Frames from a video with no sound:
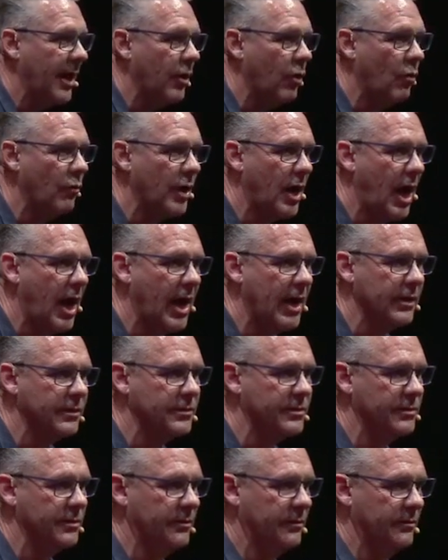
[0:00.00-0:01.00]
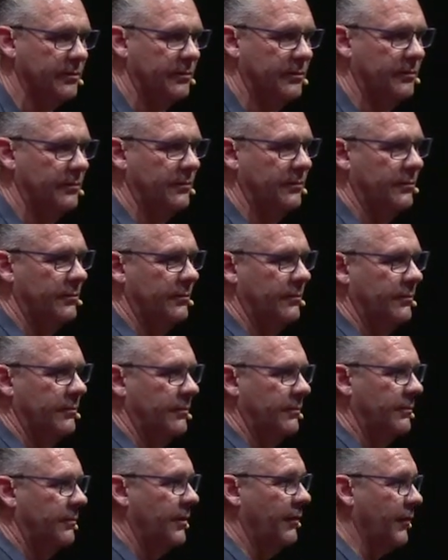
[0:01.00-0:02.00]
into my own eyes.
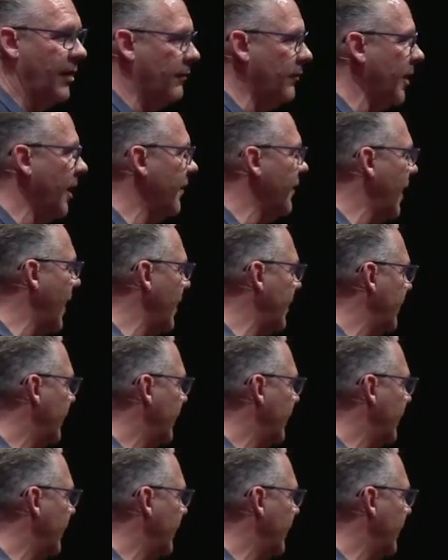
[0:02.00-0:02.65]
Have you ever done